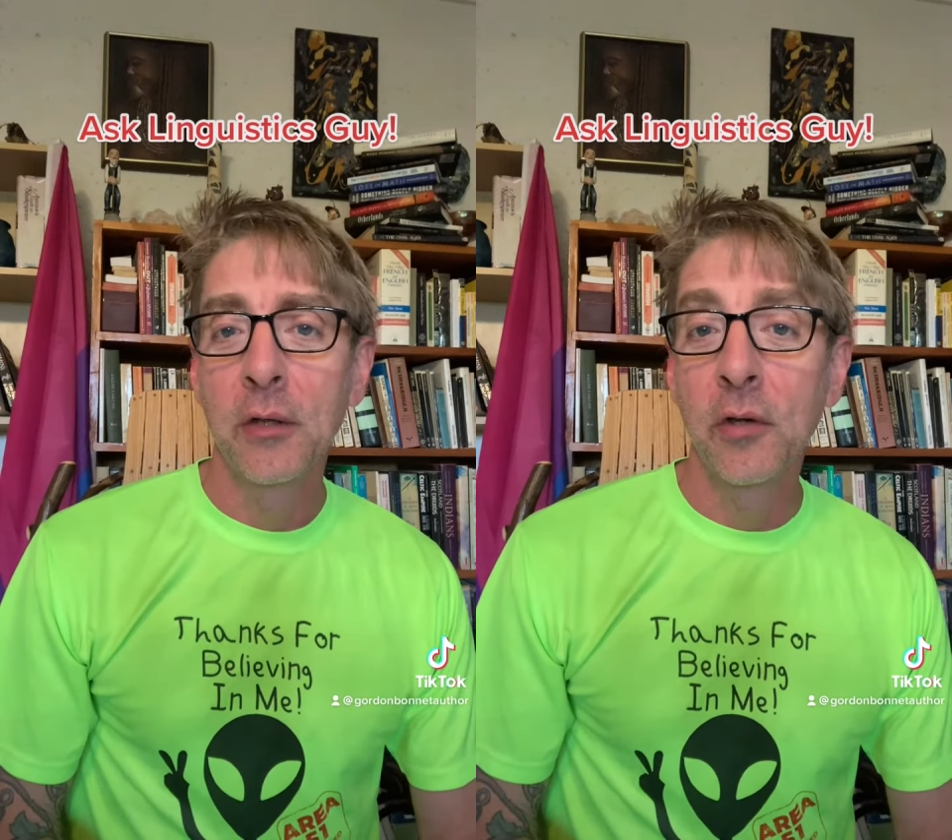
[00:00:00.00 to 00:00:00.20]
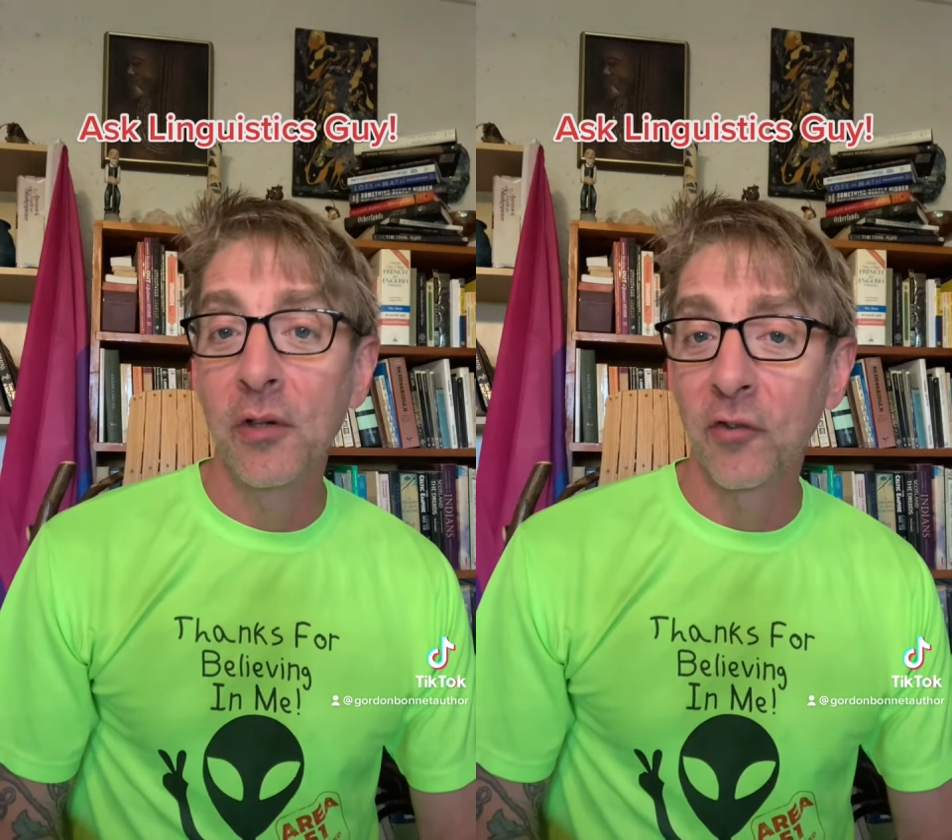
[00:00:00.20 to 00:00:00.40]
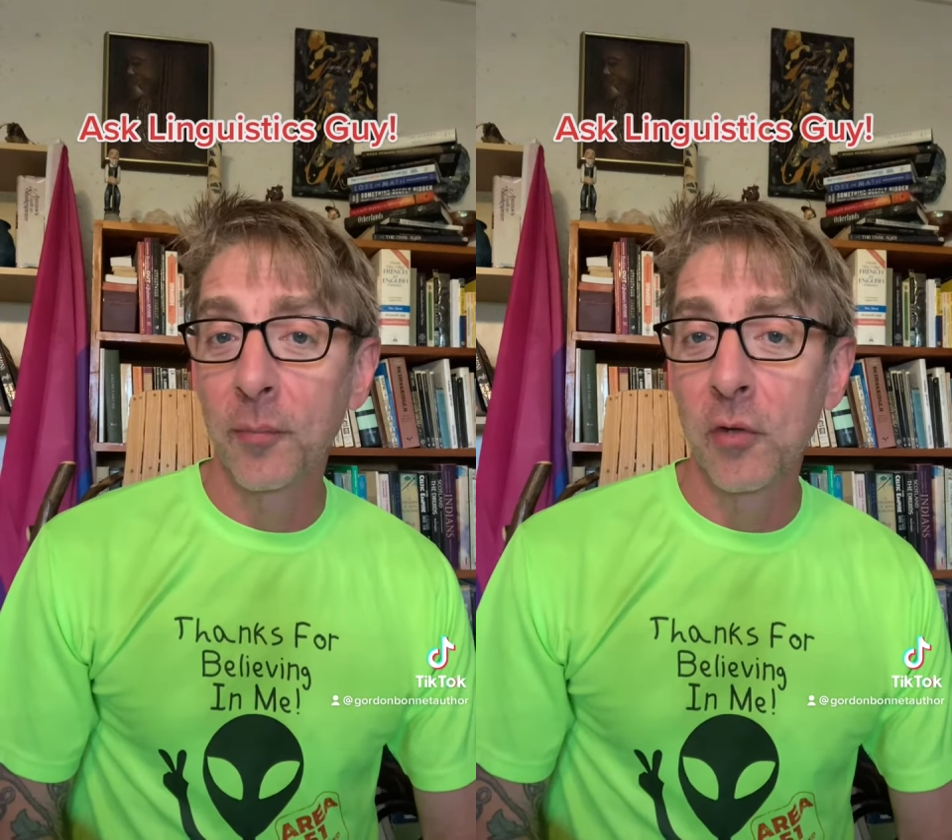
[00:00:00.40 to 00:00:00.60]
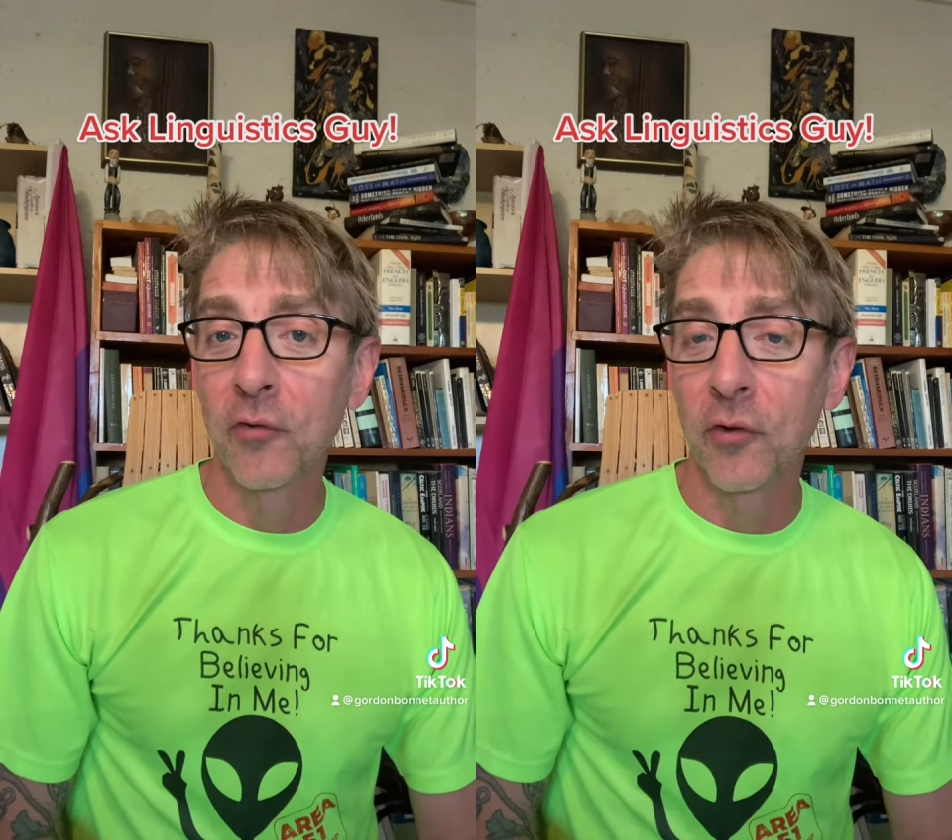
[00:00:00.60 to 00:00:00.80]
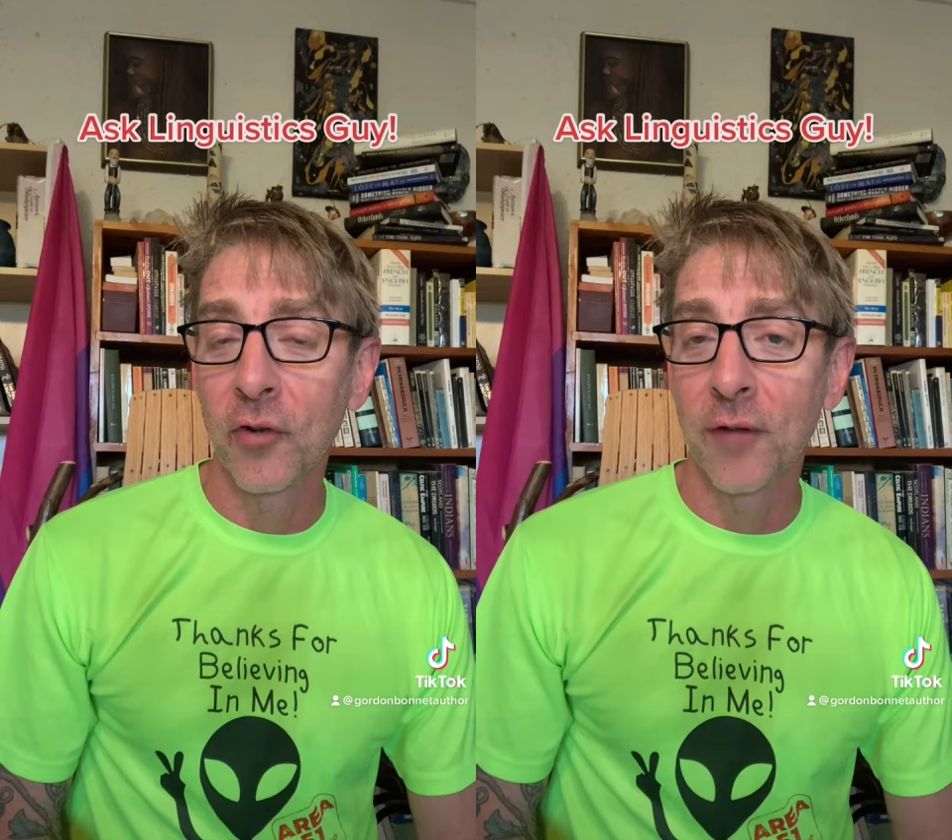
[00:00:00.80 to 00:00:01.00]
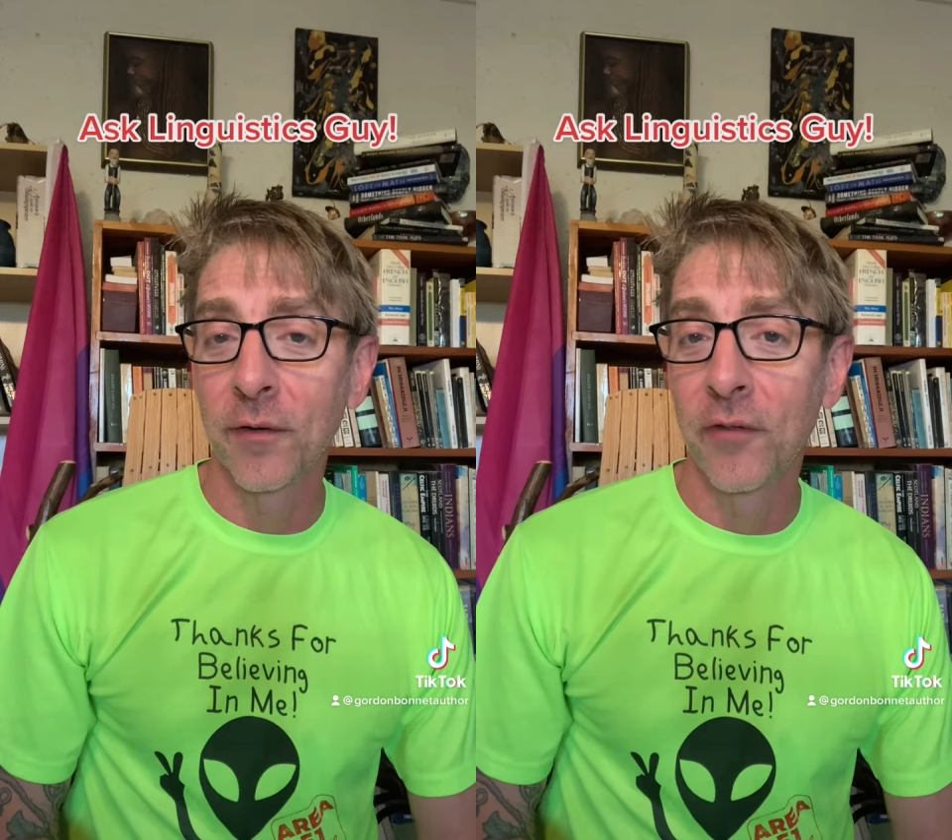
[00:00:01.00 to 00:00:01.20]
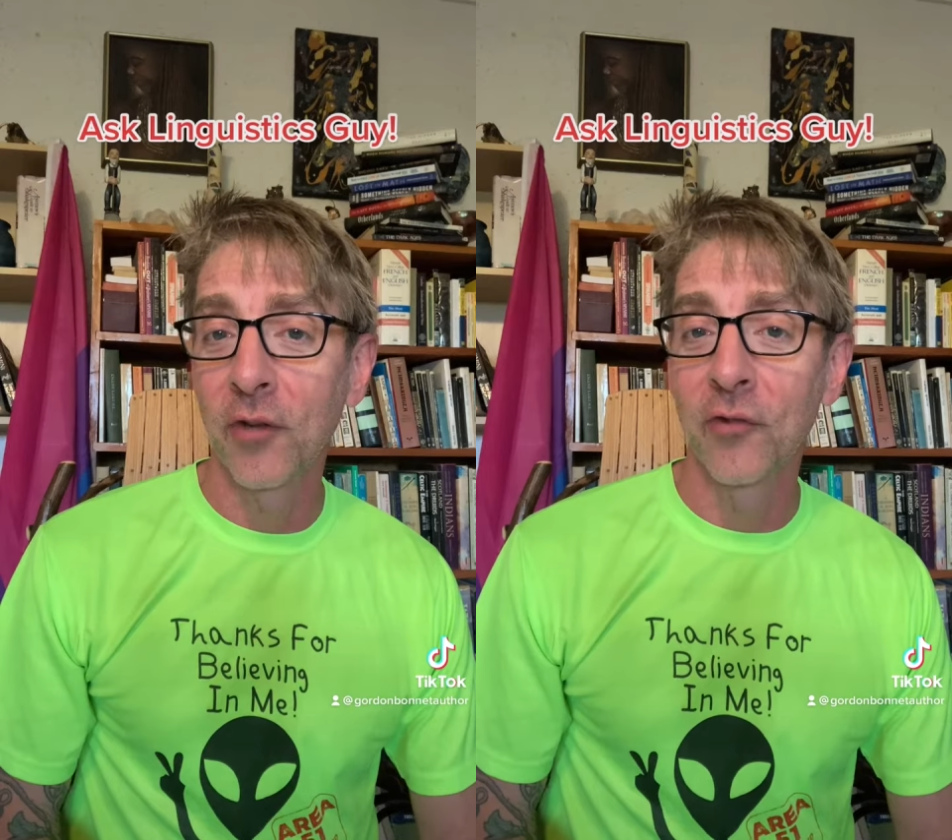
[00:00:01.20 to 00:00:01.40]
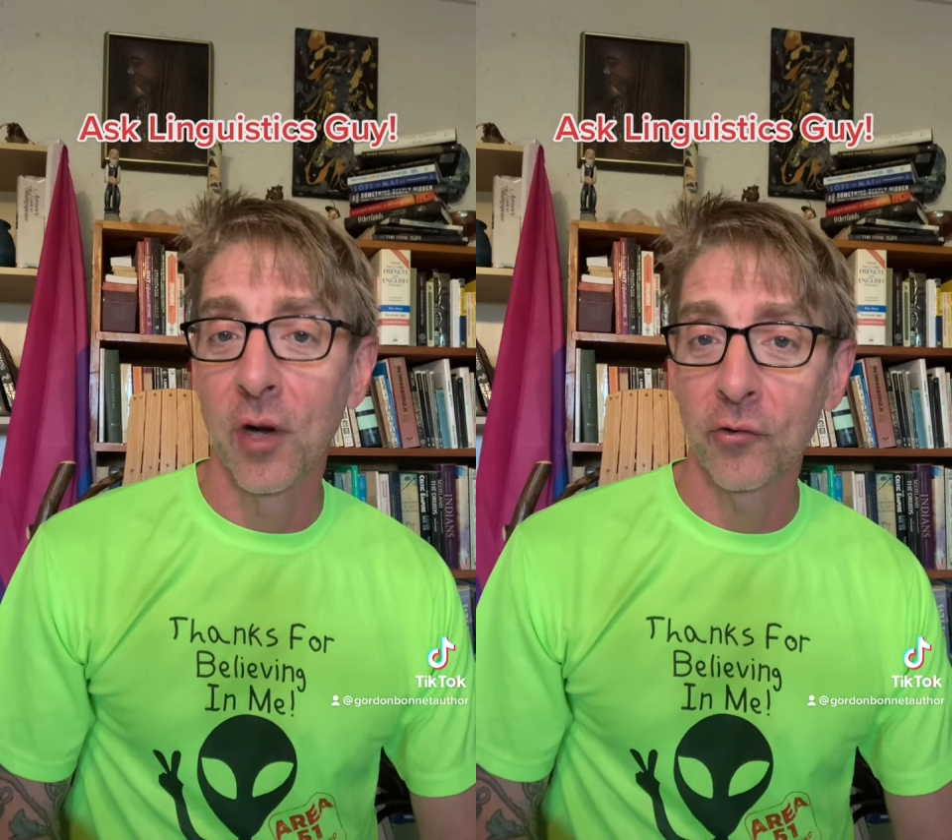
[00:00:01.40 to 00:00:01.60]
To disabuse yourself of
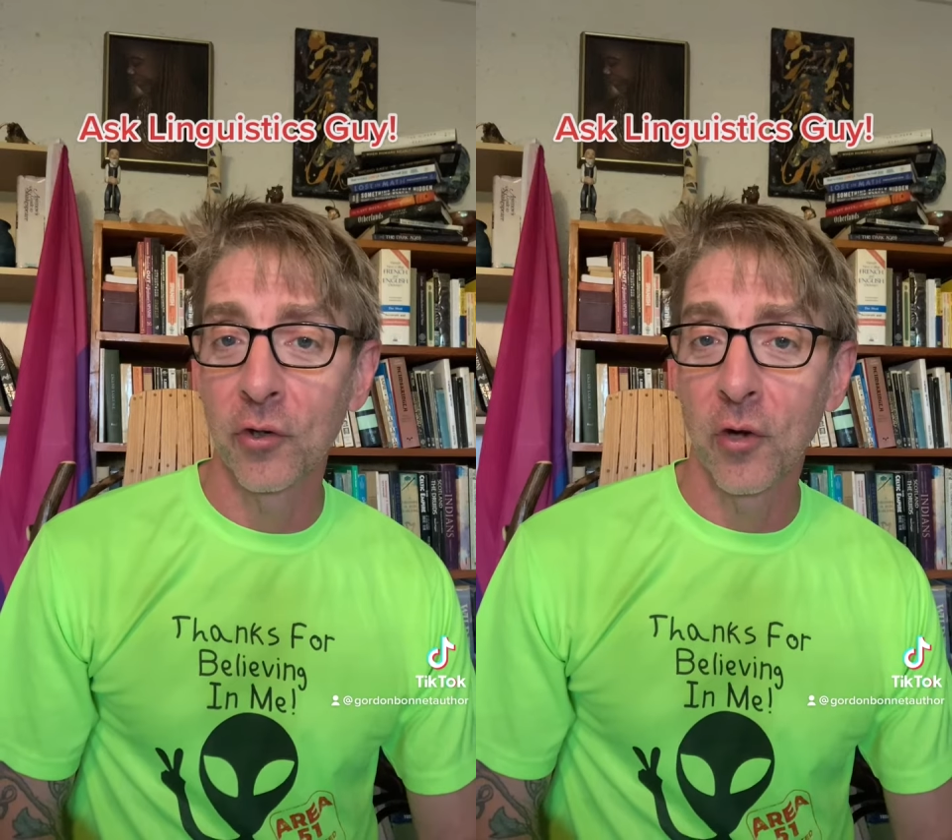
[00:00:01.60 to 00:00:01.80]
this notion,